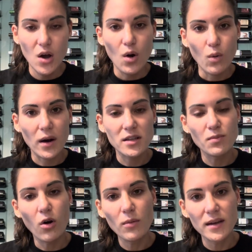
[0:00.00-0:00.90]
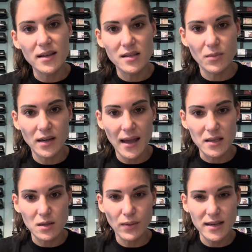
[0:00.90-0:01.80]
Whereas Mormonism, when I
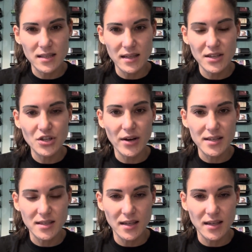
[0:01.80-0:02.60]
expressed an interest